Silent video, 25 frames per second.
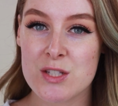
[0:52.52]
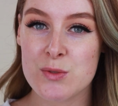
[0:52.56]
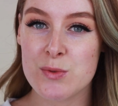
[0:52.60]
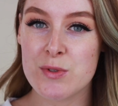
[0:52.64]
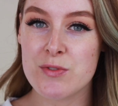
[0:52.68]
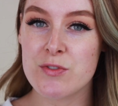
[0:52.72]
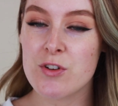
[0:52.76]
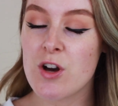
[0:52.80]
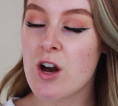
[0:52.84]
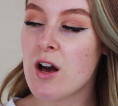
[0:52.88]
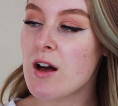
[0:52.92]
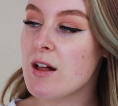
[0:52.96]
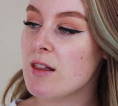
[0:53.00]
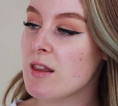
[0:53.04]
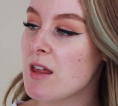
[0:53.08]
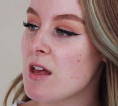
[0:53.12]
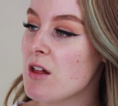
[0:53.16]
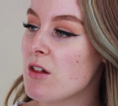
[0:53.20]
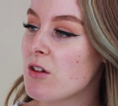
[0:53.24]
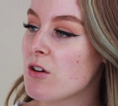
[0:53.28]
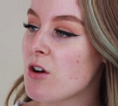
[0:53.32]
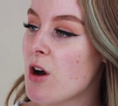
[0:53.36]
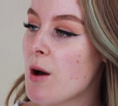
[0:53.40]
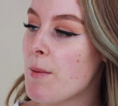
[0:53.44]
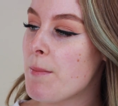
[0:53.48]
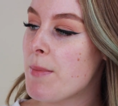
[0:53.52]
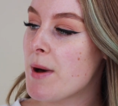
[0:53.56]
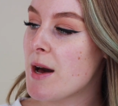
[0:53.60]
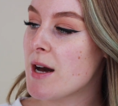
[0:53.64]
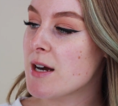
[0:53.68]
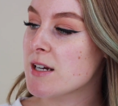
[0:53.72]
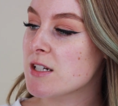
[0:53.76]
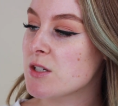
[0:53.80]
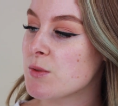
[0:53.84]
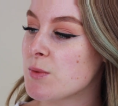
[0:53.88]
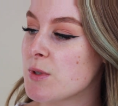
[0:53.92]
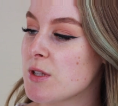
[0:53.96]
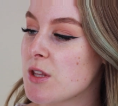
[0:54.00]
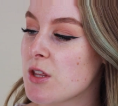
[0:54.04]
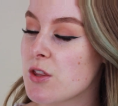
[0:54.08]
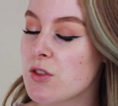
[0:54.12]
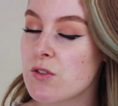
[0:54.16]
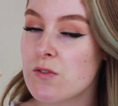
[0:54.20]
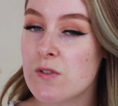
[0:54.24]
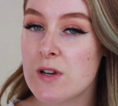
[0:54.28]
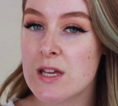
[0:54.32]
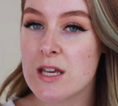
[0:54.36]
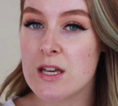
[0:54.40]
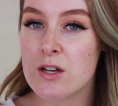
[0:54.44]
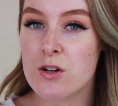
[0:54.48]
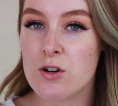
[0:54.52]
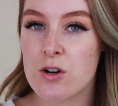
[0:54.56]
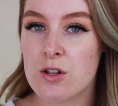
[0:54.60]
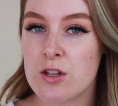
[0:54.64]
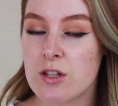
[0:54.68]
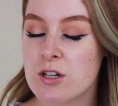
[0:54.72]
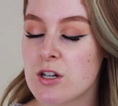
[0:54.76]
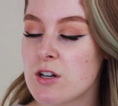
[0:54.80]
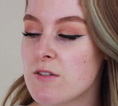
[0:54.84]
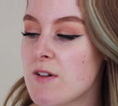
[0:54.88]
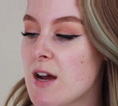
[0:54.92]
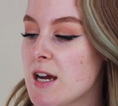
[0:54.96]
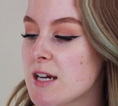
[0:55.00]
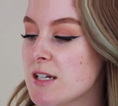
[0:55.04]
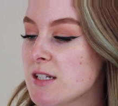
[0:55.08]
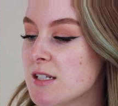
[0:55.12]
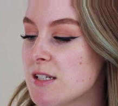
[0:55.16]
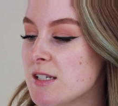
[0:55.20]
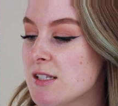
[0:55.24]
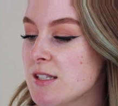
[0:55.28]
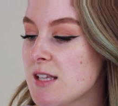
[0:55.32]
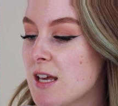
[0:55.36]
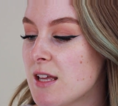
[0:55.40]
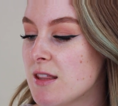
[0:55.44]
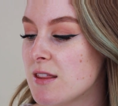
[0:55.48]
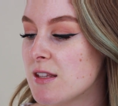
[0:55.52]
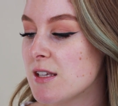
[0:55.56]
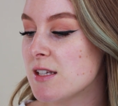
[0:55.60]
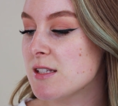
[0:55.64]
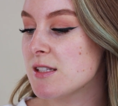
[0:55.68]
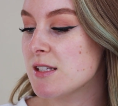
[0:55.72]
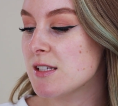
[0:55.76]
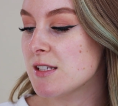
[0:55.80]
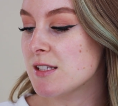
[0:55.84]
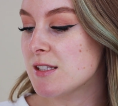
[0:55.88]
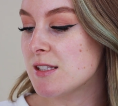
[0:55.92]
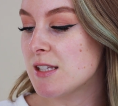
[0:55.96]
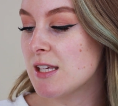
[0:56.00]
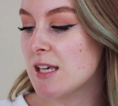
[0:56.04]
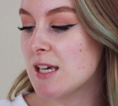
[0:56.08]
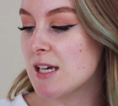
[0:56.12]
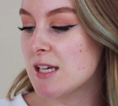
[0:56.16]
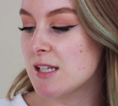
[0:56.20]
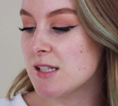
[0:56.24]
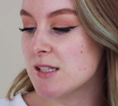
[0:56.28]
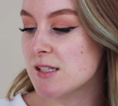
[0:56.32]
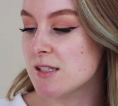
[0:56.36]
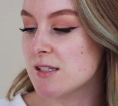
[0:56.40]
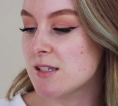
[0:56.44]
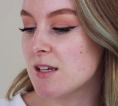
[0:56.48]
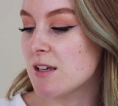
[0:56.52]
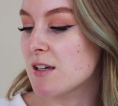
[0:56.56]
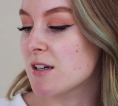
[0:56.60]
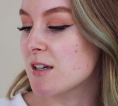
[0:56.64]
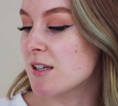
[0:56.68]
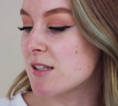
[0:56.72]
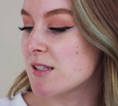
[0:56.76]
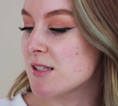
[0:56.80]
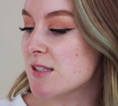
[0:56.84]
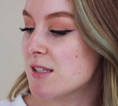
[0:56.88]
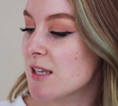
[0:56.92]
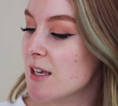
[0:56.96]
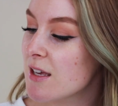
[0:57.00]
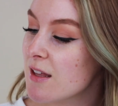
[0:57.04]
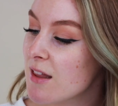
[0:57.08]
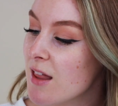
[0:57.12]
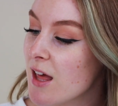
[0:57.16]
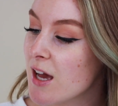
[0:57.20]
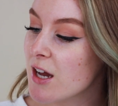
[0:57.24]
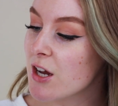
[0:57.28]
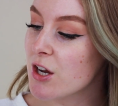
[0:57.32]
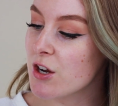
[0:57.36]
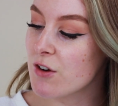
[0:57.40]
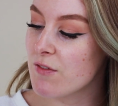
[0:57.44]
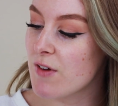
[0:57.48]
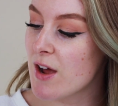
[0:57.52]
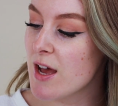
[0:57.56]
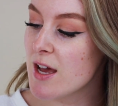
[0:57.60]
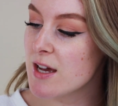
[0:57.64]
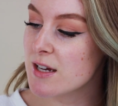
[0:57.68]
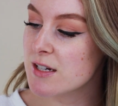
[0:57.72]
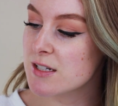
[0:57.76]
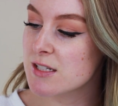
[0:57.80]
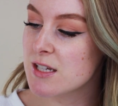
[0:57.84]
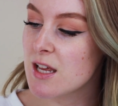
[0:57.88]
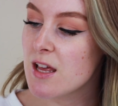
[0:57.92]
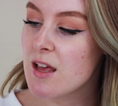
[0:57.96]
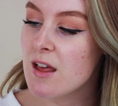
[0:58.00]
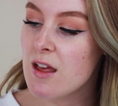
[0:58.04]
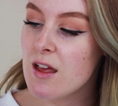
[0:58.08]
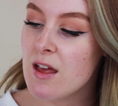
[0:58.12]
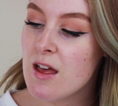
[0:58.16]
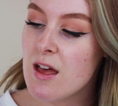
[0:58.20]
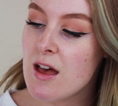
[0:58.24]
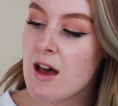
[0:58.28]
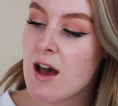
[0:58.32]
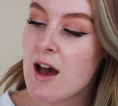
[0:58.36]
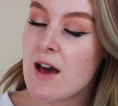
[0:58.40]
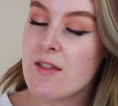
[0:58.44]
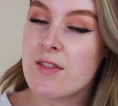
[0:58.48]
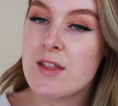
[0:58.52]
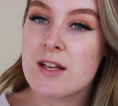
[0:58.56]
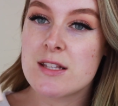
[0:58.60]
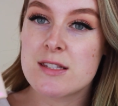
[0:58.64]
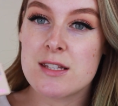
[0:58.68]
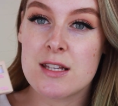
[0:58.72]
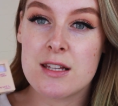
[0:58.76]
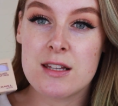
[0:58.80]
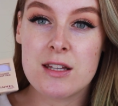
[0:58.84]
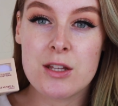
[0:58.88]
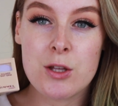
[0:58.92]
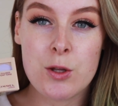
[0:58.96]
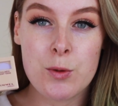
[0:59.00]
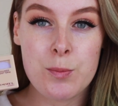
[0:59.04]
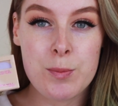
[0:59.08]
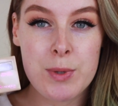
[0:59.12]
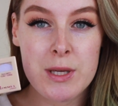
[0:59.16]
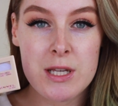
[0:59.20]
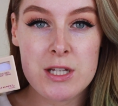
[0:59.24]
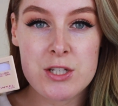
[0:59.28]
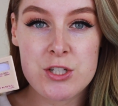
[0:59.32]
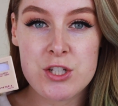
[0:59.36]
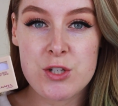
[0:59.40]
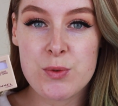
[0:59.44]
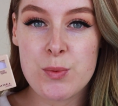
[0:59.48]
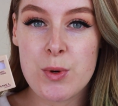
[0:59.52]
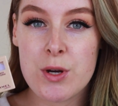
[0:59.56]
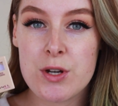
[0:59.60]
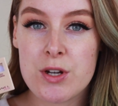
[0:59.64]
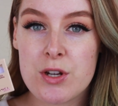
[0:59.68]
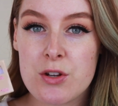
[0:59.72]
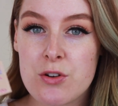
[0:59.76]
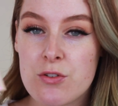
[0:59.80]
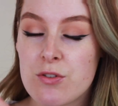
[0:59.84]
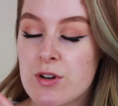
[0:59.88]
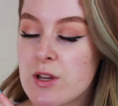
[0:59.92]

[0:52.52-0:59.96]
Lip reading: Next we've got a little compact with three colour correctors, and this is the Insta Conceal and Correct. And there's a little peachy one, a